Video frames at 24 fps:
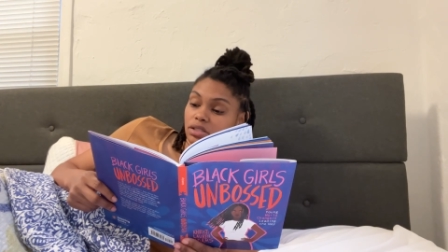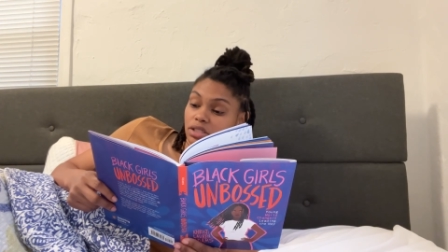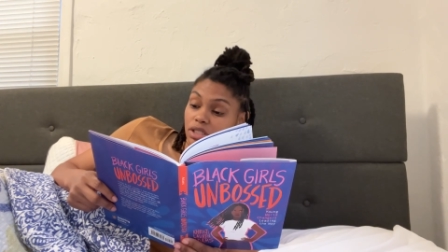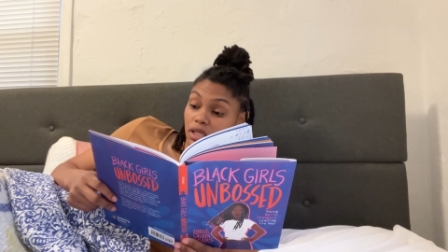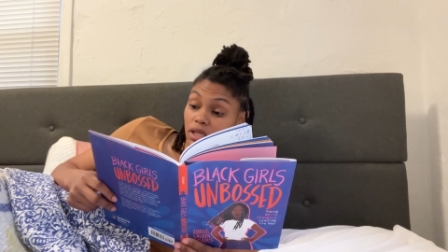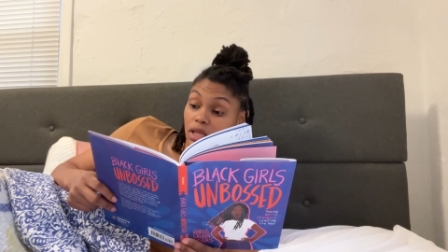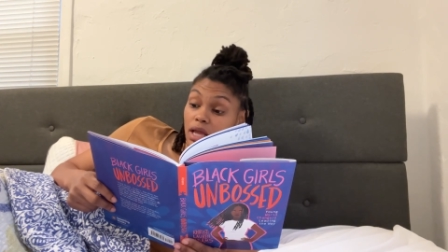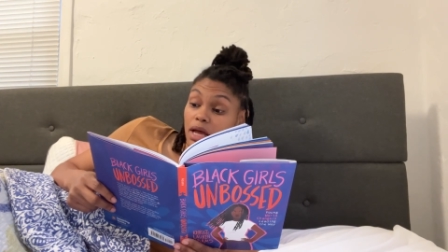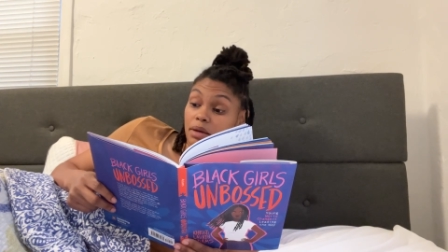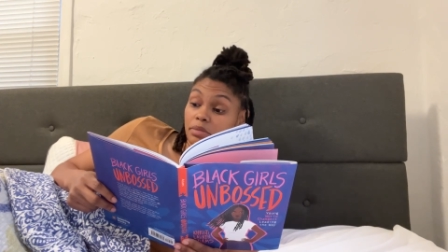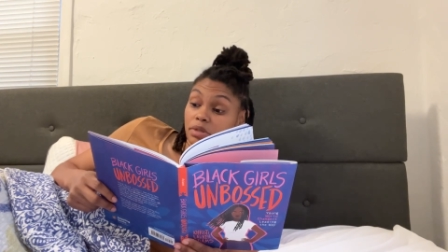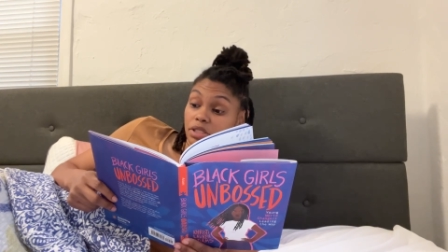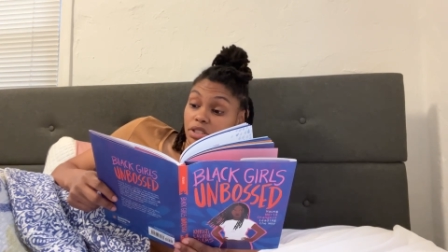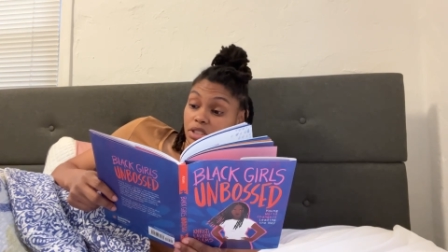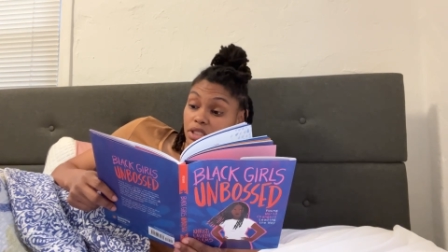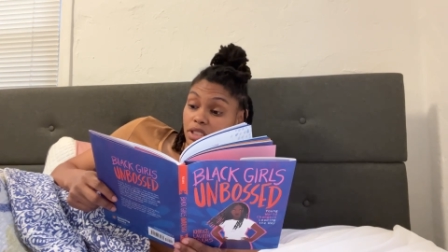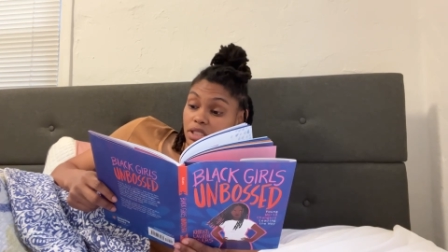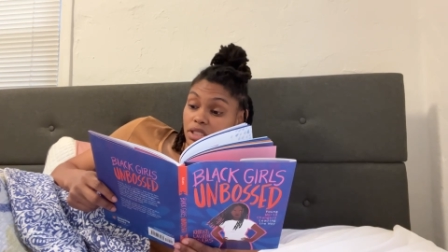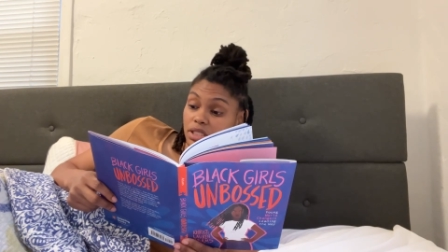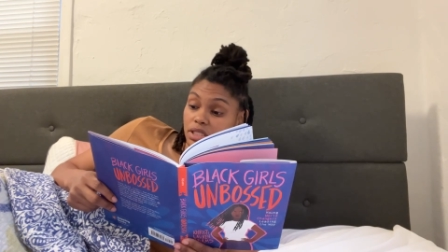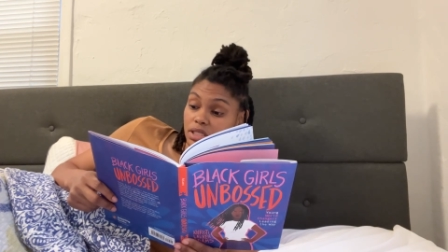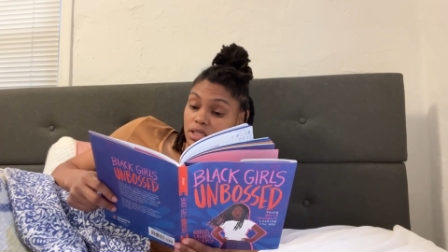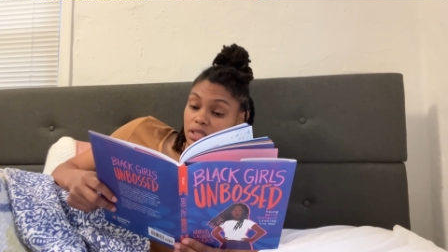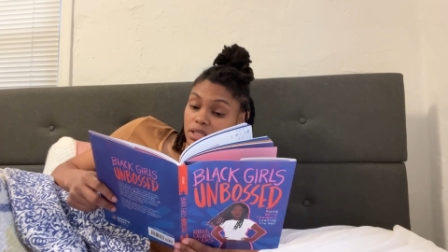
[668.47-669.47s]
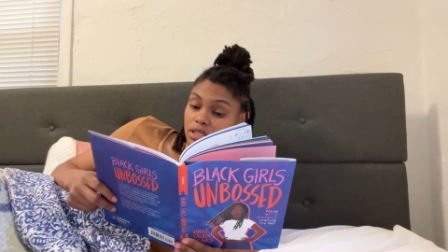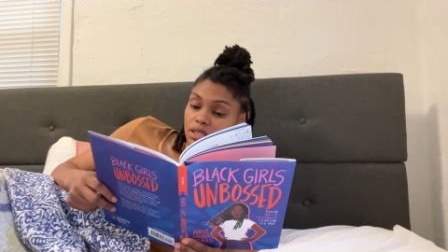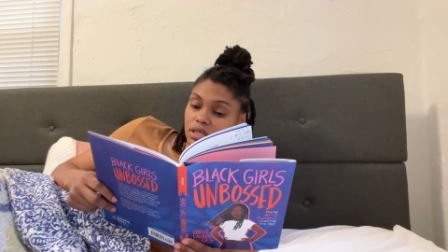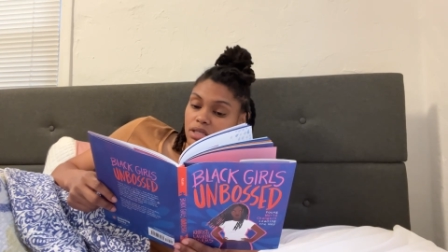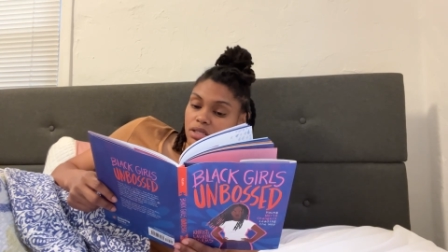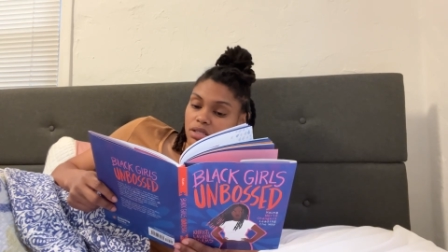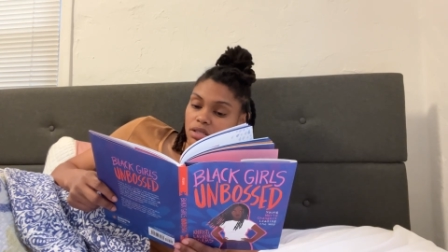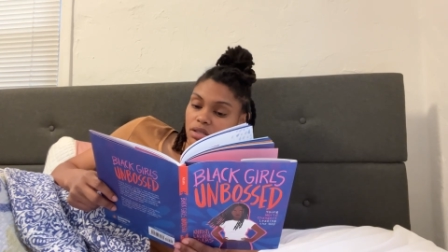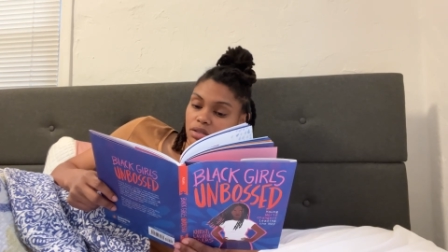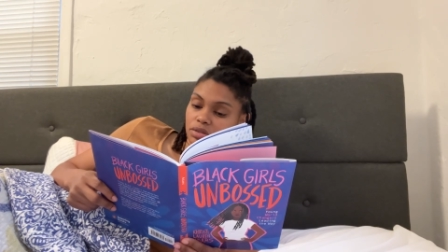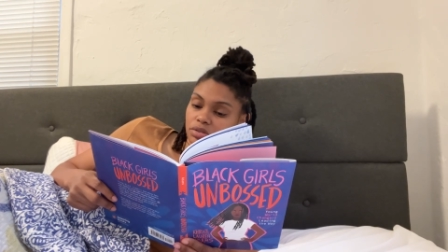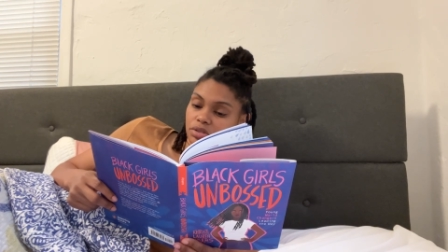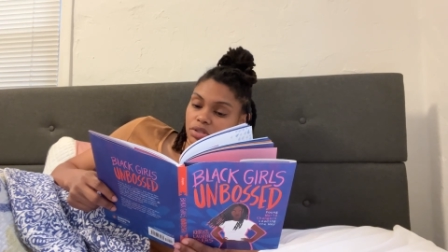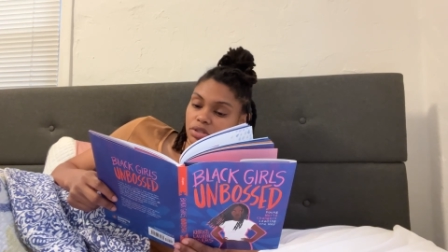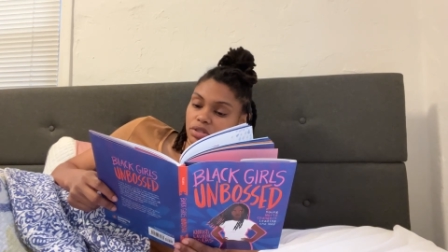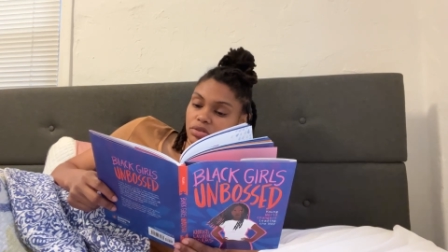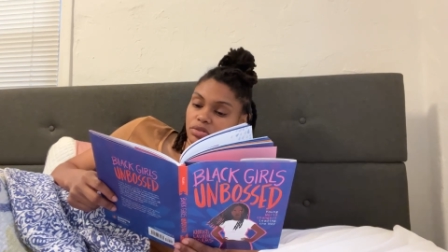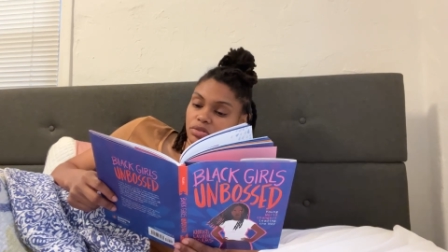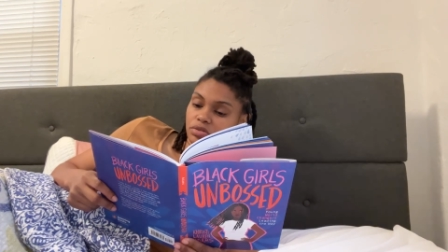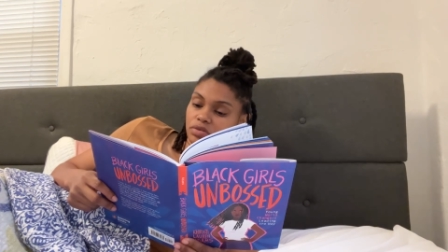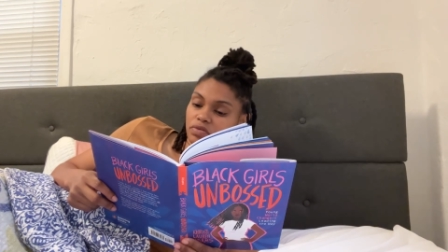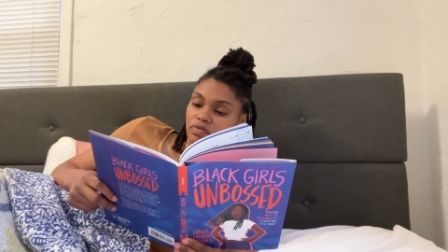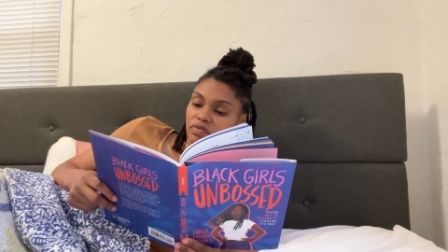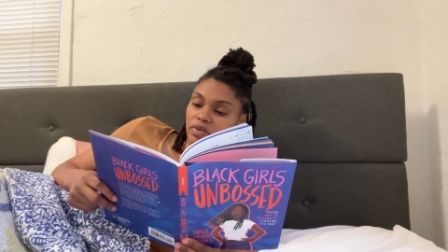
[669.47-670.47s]
climate justice
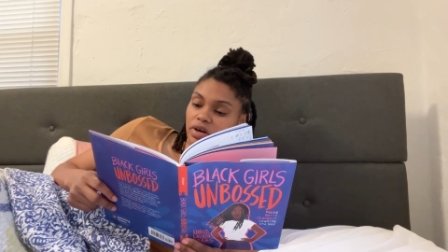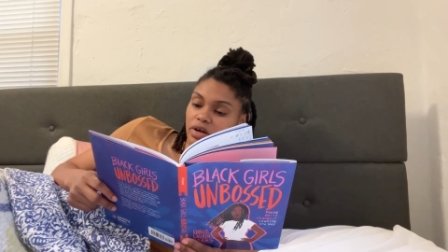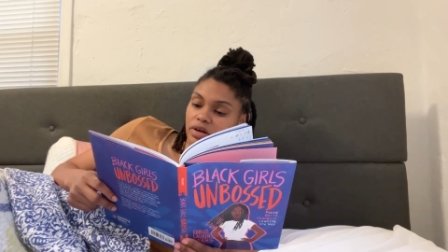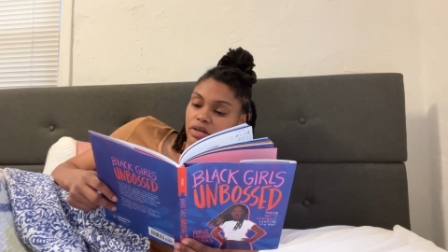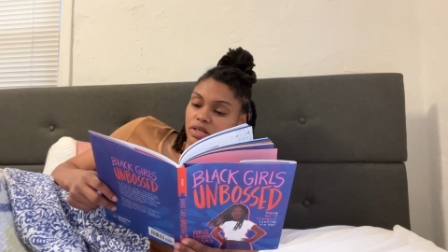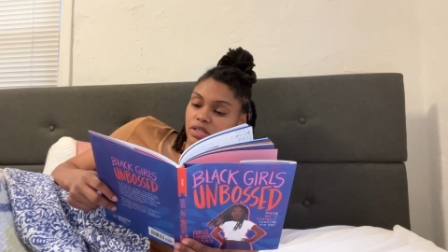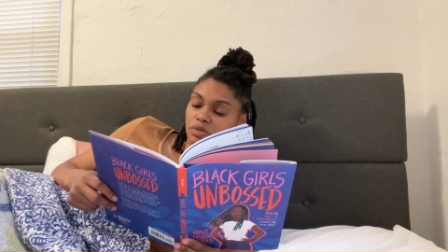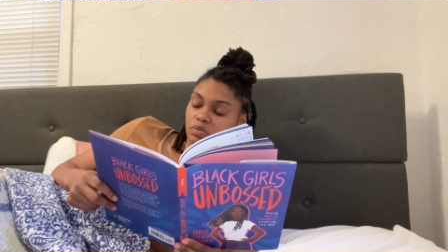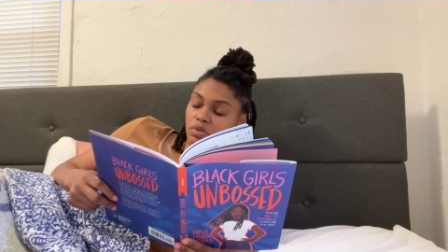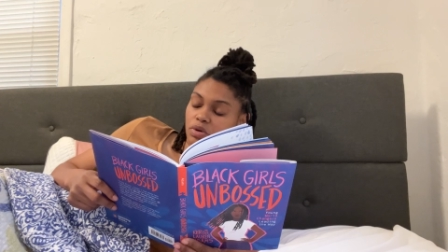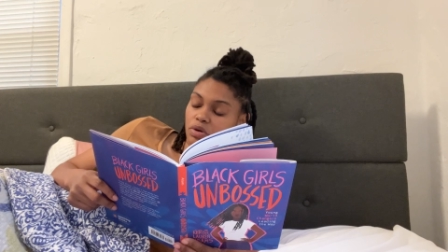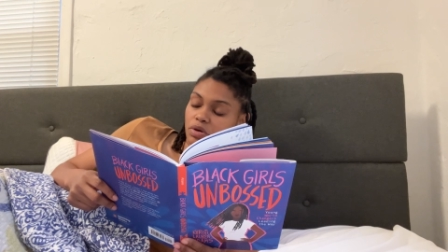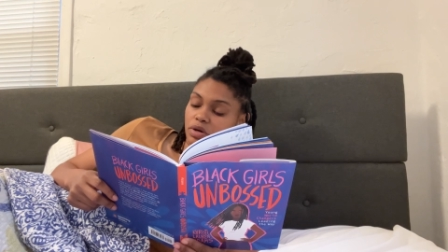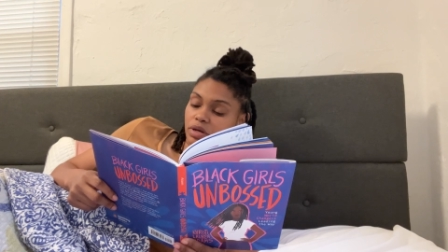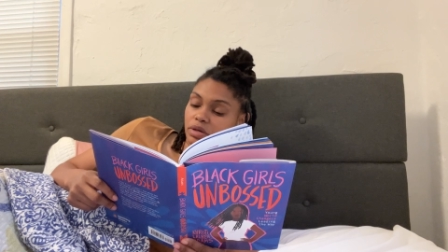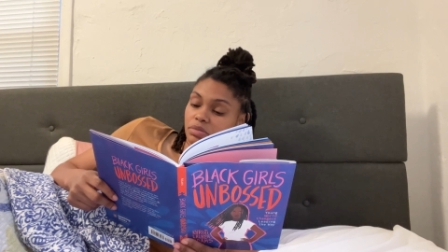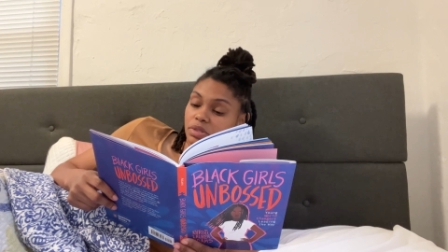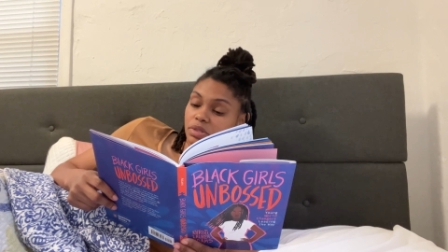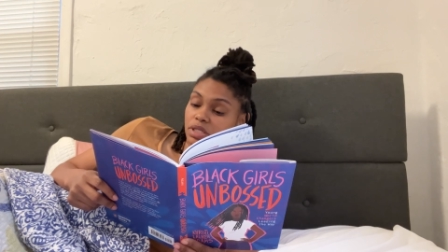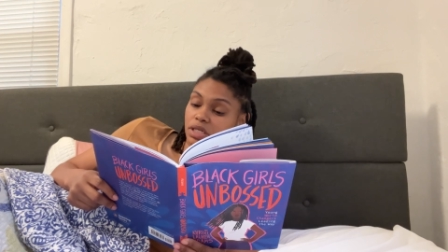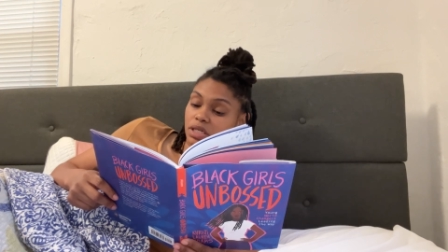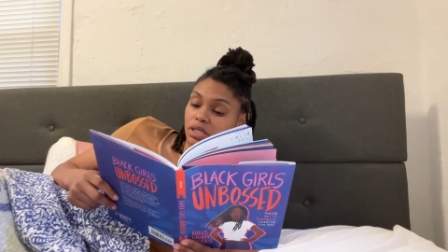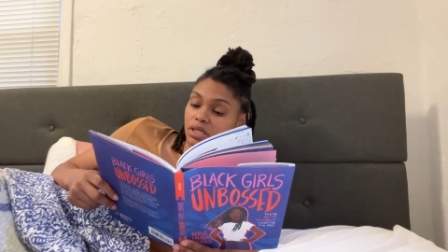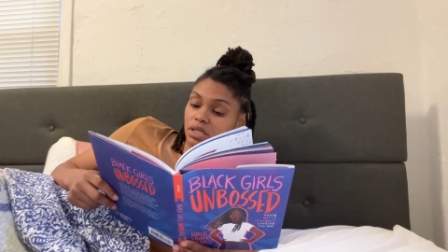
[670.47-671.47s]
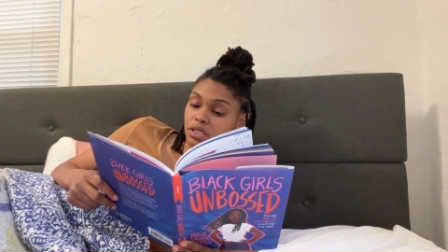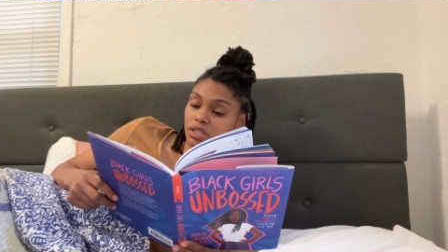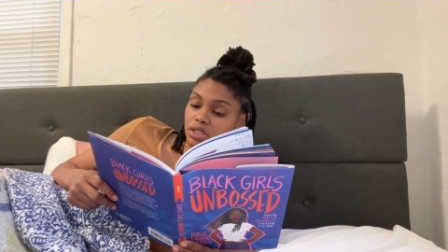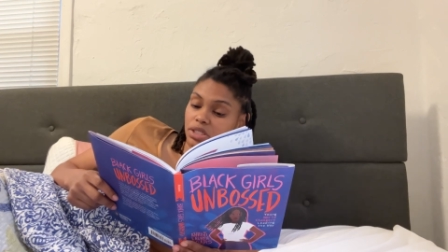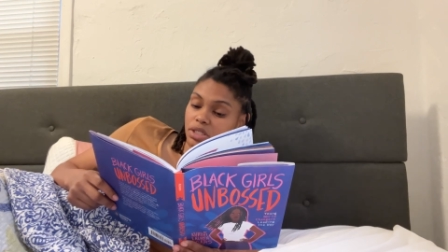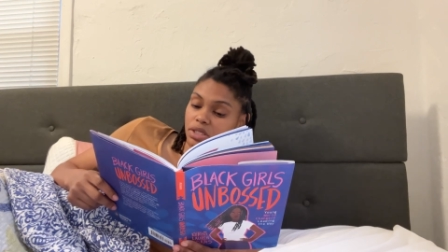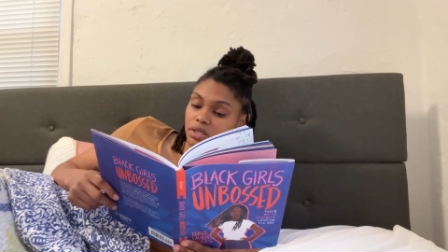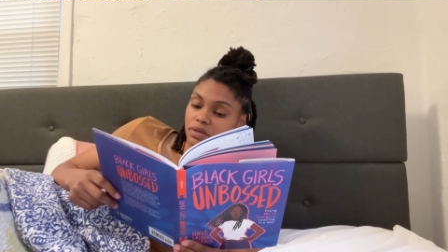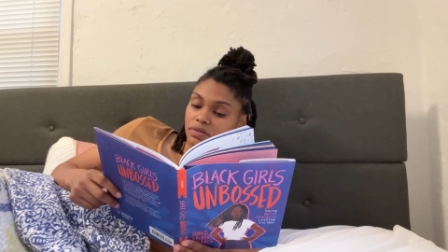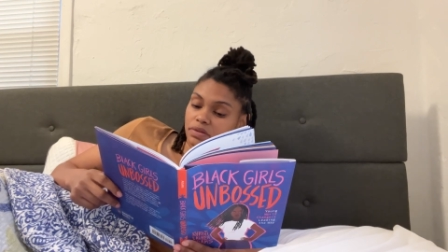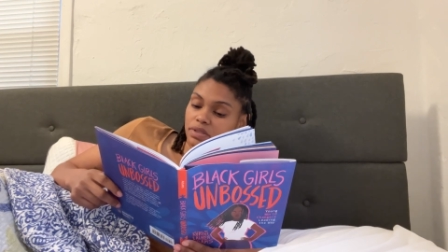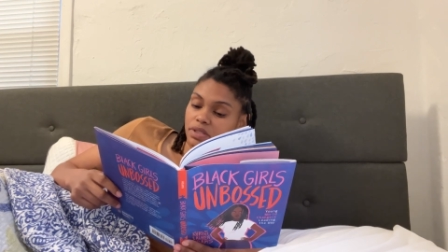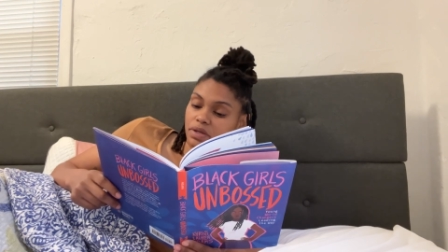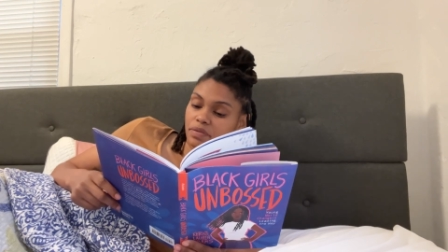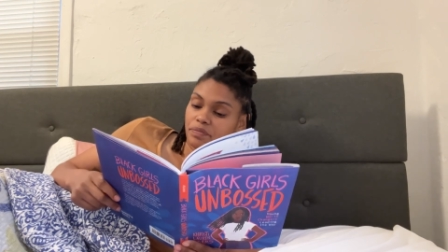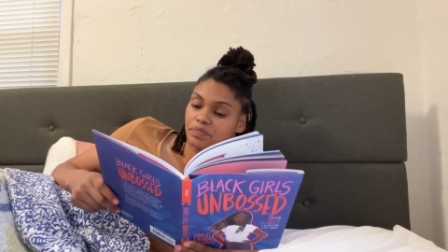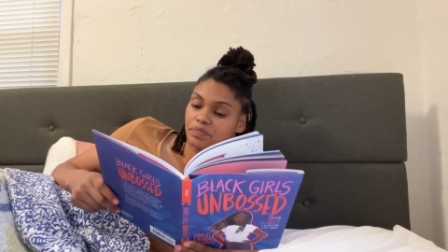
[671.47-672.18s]
solutions through various programs and initiatives.